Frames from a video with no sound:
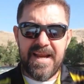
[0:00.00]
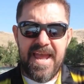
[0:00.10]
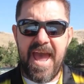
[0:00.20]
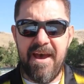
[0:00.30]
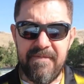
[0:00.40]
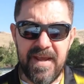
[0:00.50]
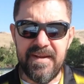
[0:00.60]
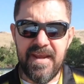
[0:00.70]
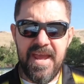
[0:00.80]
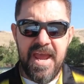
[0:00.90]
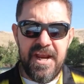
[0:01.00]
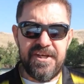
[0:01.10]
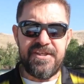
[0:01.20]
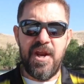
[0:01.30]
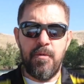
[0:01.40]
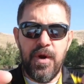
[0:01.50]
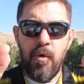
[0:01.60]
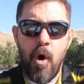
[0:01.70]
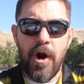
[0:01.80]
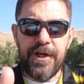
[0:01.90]
in heaven is the
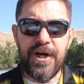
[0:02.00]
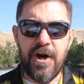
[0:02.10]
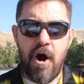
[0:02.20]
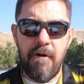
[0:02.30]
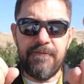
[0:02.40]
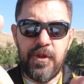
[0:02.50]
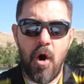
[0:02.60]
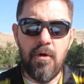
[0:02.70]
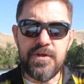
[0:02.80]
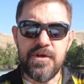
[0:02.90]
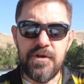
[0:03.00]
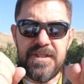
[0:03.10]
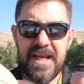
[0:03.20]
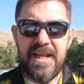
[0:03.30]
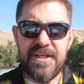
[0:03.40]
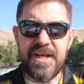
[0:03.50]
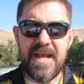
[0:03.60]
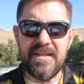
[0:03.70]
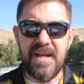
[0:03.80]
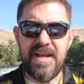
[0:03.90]
rewarder of those who
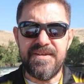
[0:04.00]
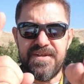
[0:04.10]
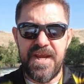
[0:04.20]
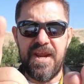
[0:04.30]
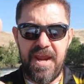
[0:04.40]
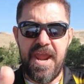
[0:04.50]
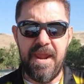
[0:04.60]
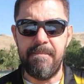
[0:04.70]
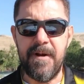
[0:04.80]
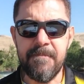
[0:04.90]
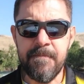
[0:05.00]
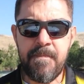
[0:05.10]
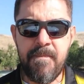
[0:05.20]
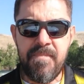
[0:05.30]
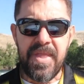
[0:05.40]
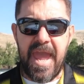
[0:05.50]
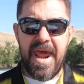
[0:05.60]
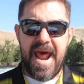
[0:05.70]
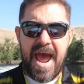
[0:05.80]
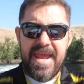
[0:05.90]
diligently seek him.
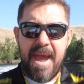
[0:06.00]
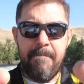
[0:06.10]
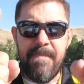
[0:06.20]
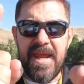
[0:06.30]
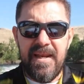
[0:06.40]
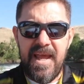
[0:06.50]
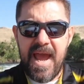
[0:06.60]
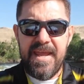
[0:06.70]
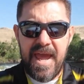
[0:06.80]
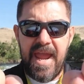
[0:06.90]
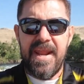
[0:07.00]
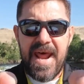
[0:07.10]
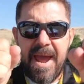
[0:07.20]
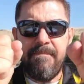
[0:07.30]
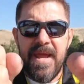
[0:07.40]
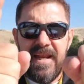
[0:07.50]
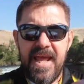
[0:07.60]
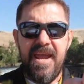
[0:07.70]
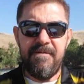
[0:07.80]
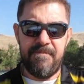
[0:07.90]
And I am and I
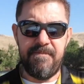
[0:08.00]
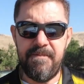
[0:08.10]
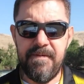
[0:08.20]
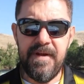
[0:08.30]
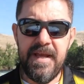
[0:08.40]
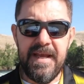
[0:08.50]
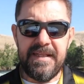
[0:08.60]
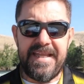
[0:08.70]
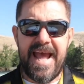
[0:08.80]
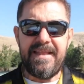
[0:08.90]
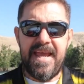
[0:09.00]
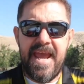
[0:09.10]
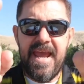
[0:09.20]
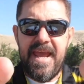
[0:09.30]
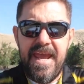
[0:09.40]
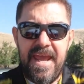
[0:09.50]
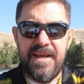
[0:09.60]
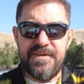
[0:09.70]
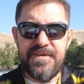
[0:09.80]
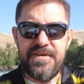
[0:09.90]
believe that he
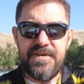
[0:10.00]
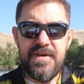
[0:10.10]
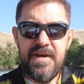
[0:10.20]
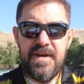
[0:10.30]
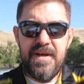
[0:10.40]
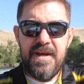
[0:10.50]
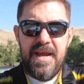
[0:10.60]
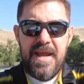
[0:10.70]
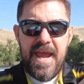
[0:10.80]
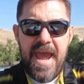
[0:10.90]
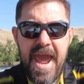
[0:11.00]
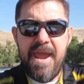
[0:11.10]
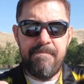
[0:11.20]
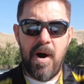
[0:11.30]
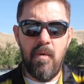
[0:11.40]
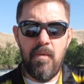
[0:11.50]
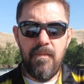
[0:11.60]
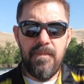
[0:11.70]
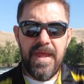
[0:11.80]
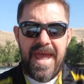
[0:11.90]
is able
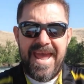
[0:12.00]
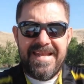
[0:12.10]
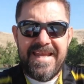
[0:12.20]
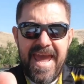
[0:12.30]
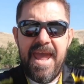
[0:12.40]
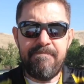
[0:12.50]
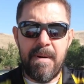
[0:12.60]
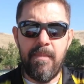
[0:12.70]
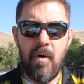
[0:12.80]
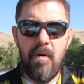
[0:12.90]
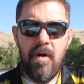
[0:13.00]
and capable